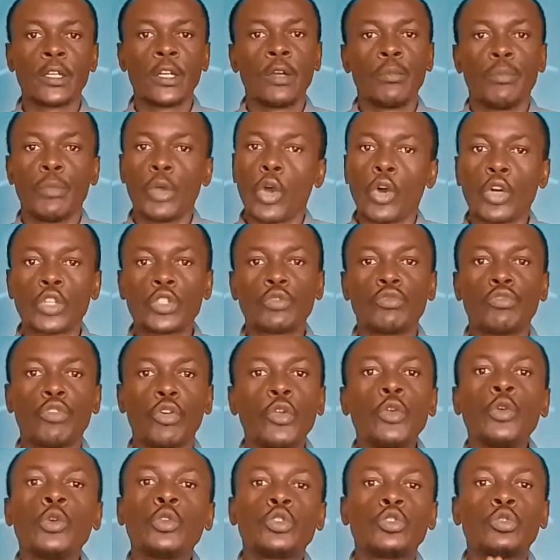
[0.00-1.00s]
Because for
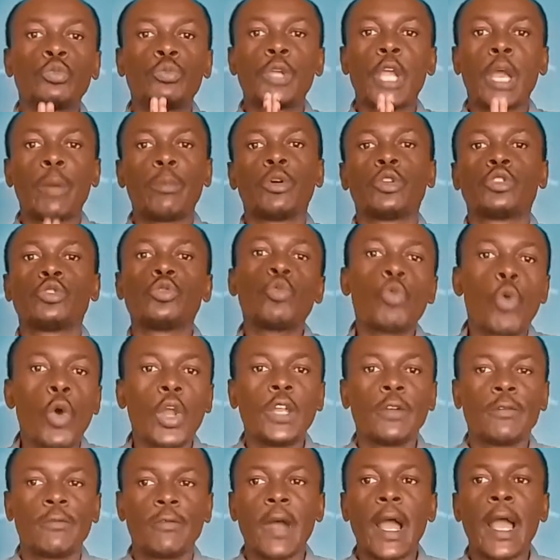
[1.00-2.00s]
you to be able to
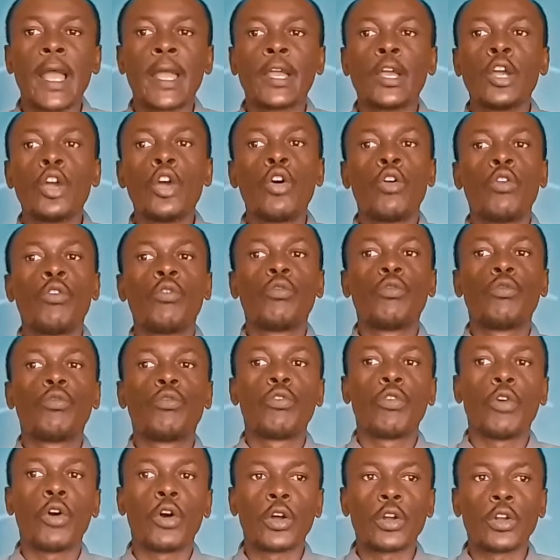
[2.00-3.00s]
qualify
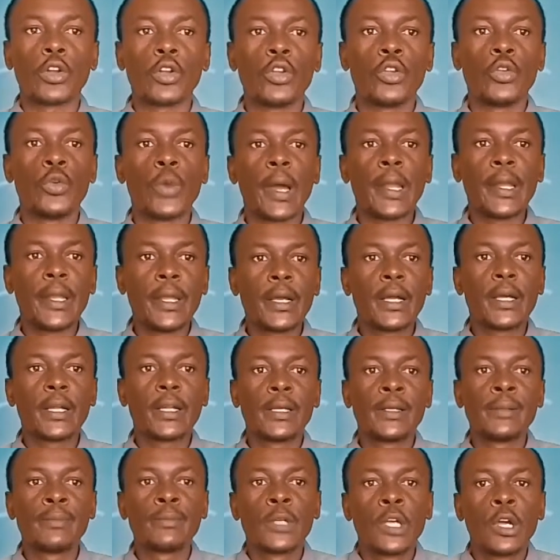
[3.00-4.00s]
for your
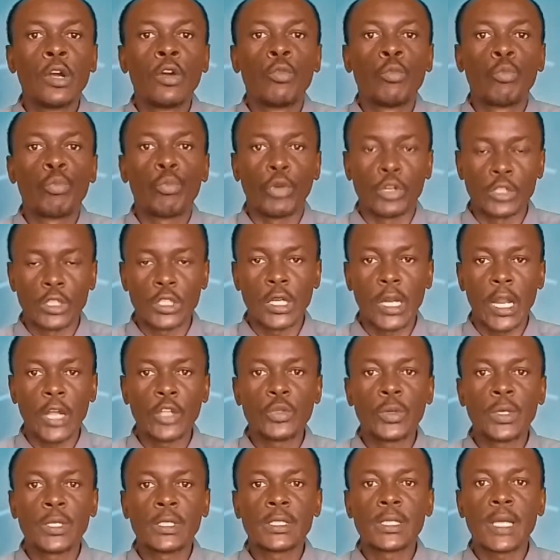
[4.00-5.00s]
degree,
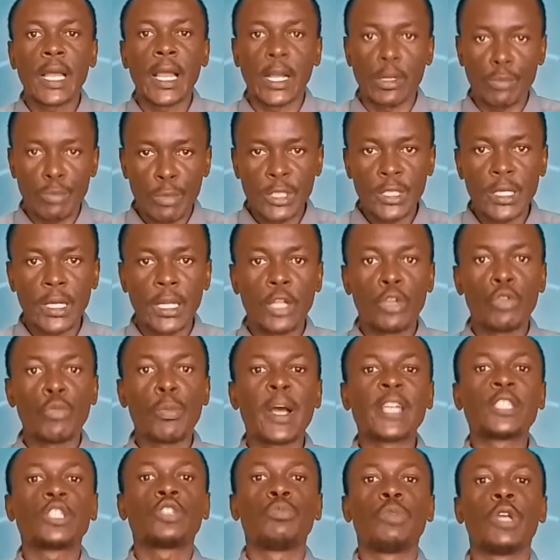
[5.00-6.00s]
postgraduate, especially you
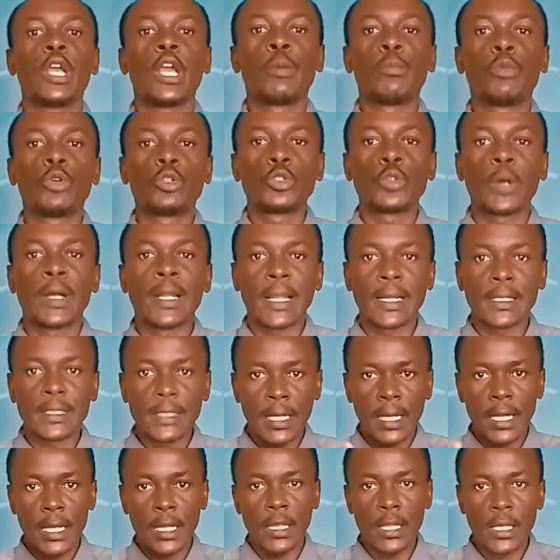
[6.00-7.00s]
must be able to
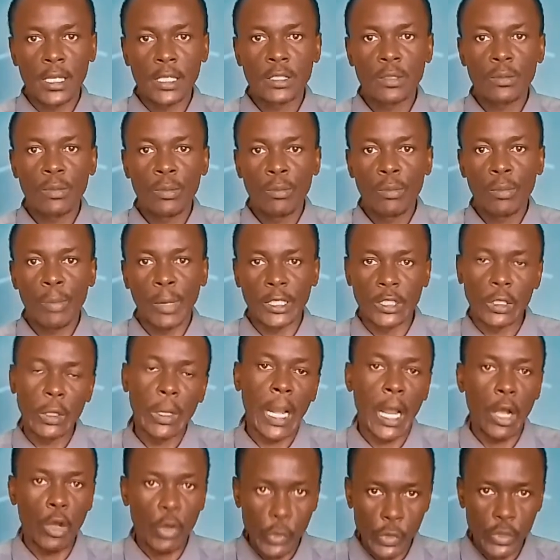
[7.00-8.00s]
undertake this
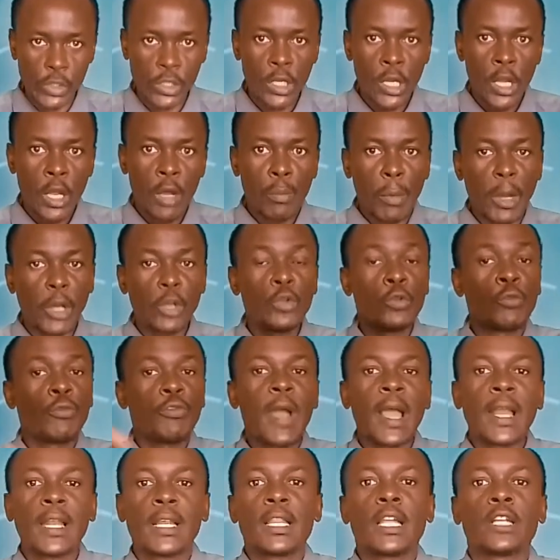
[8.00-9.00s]
particular course. But you
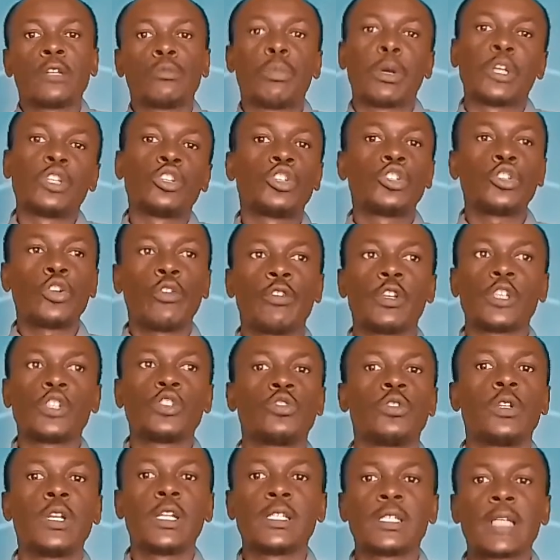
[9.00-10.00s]
find that majority of the
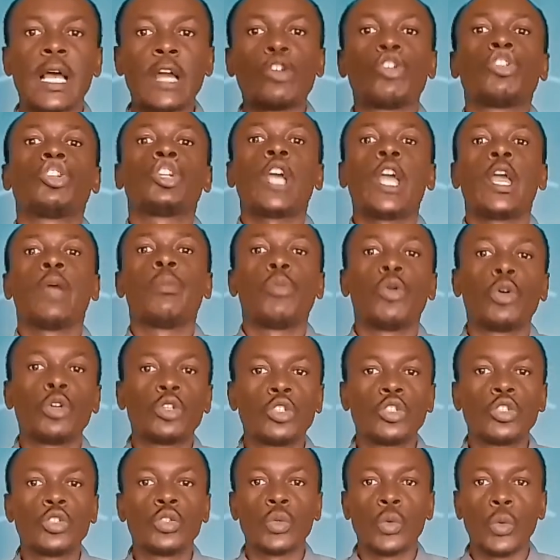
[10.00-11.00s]
students are not able
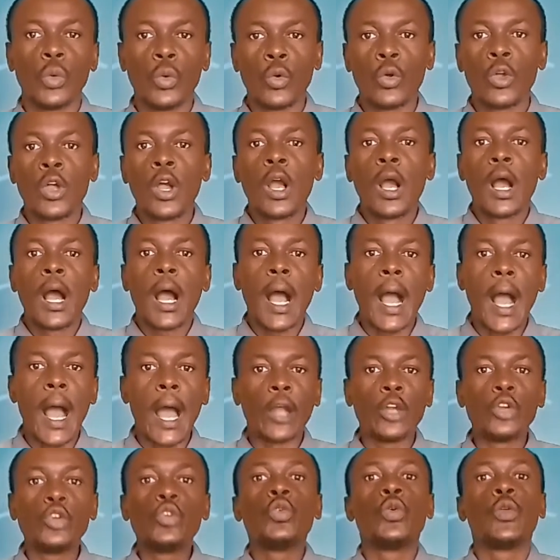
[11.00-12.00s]
to
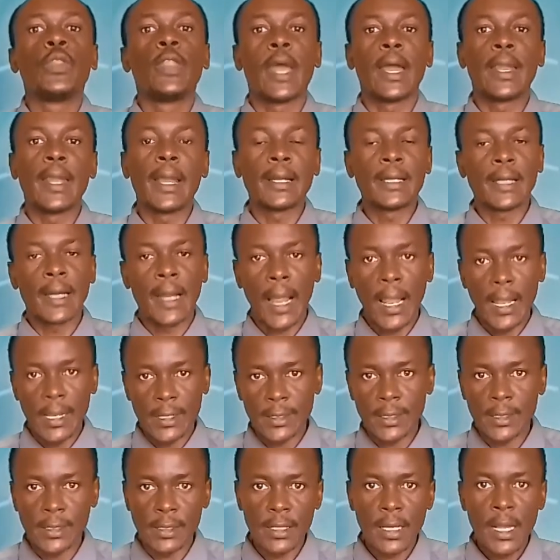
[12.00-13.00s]
uh, do their data
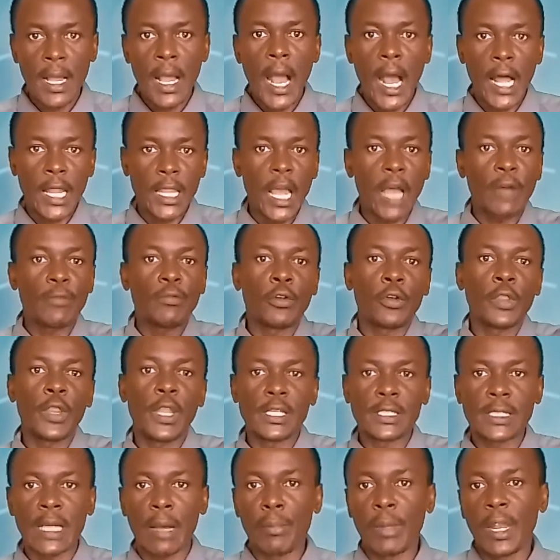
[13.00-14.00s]
analysis. And therefore, they
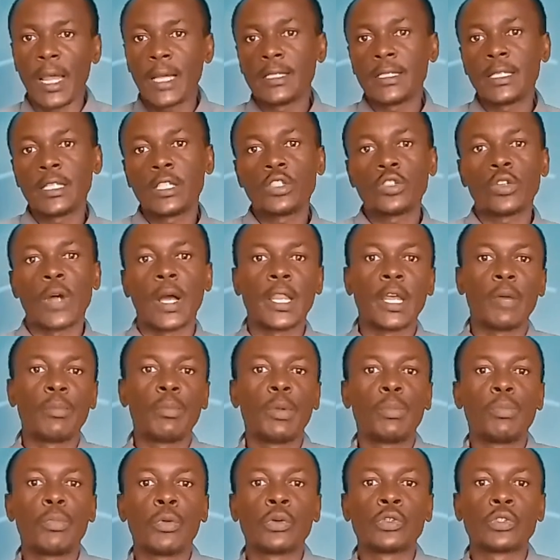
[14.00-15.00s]
sublet it to other
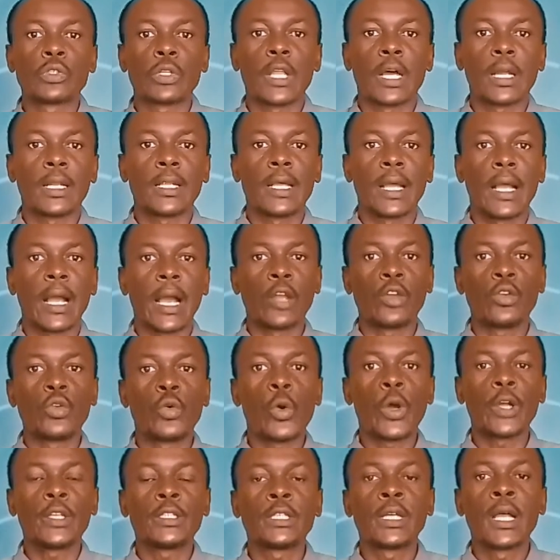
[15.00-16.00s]
people so that they can do
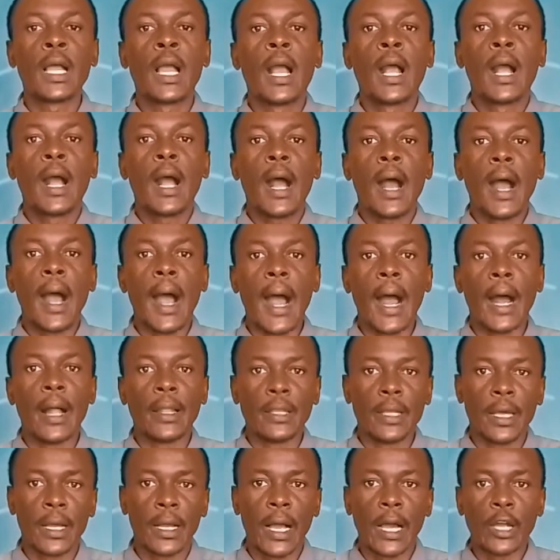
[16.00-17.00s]
what uh,
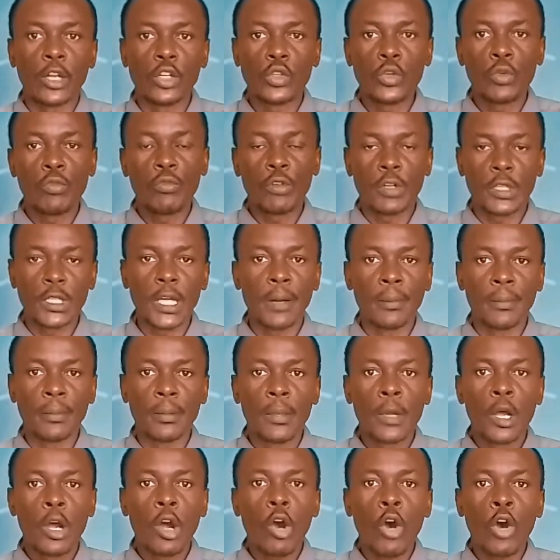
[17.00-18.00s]
they can do for them.
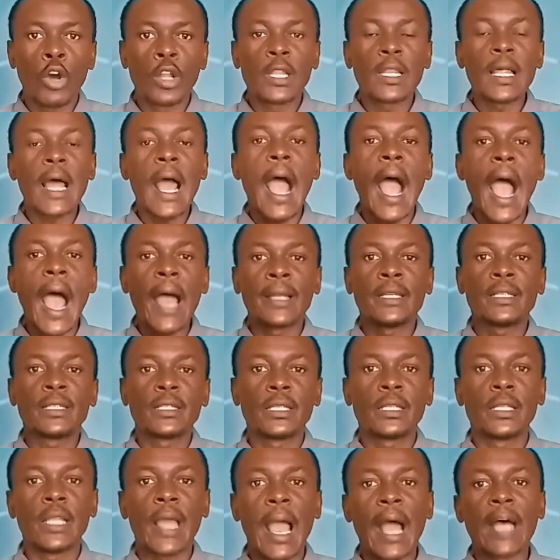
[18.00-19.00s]
On the other
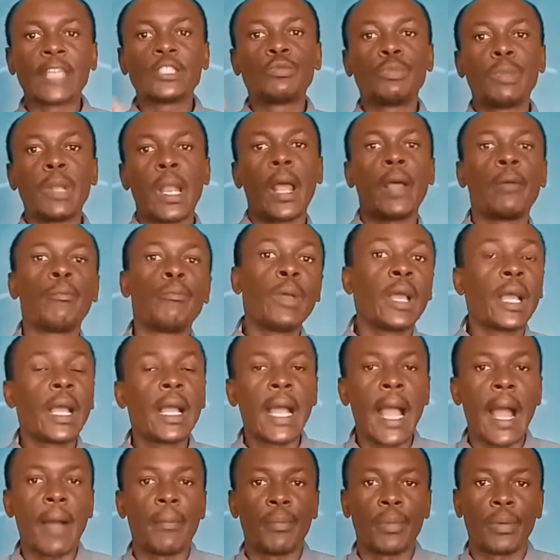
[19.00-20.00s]
hand, there has been a big
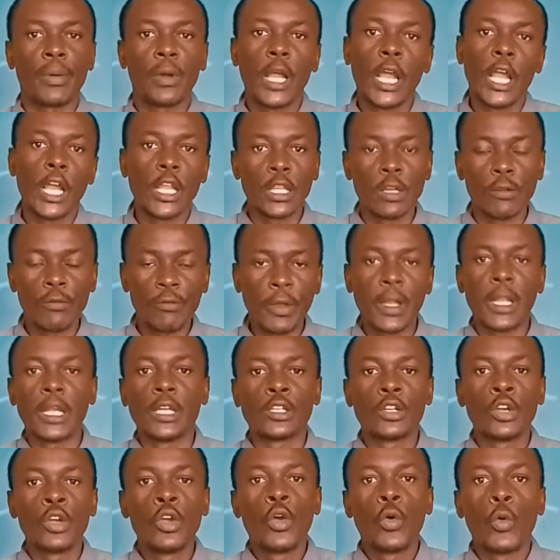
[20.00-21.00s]
gap in the
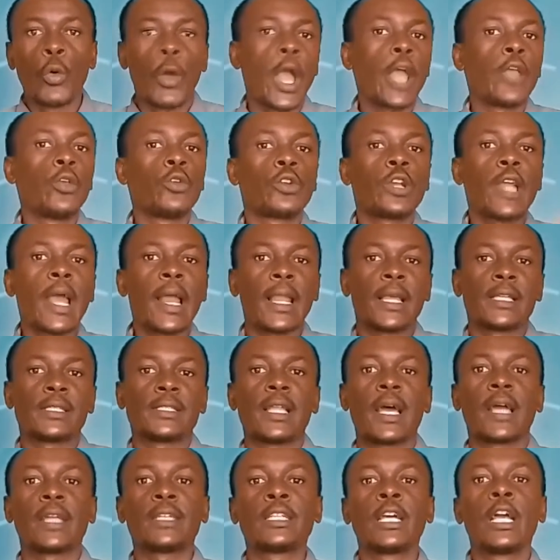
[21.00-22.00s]
field where you realize
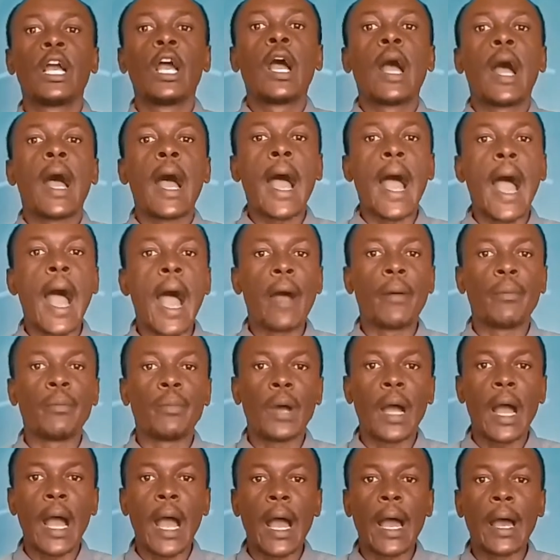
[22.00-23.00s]
that um,
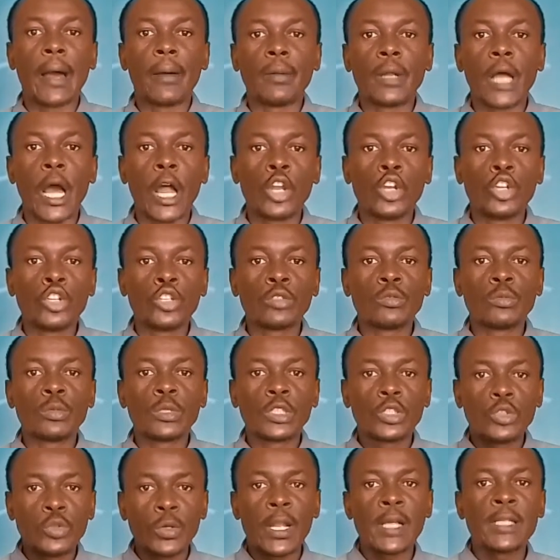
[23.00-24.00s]
uh,
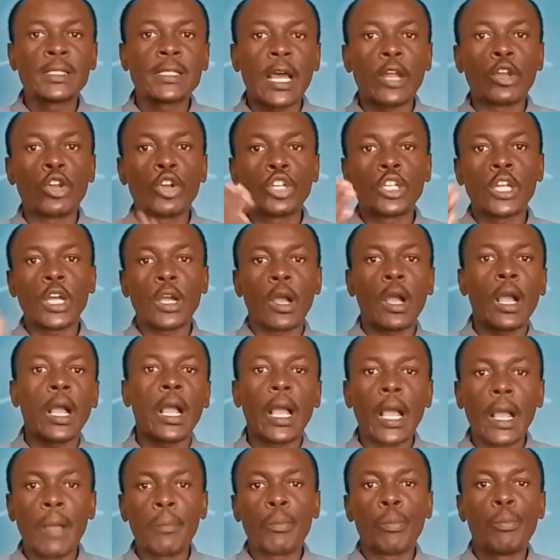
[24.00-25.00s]
students are not
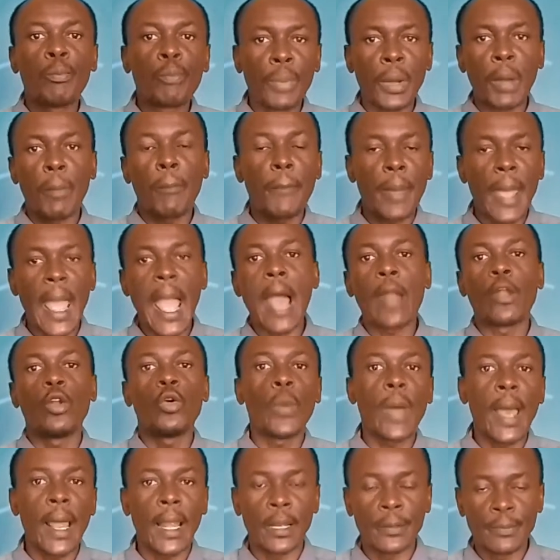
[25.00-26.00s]
prepared
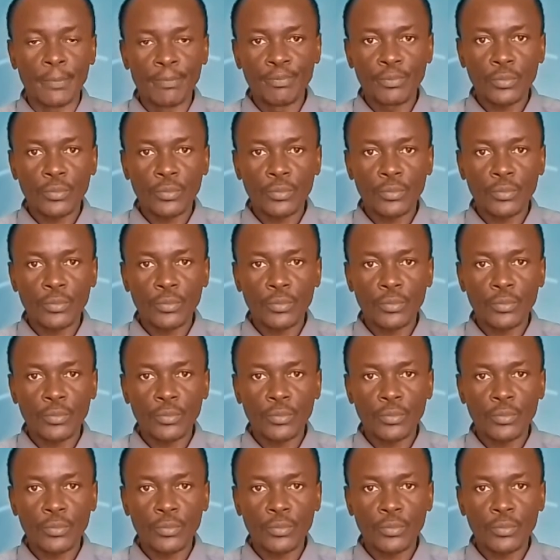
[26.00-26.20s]
well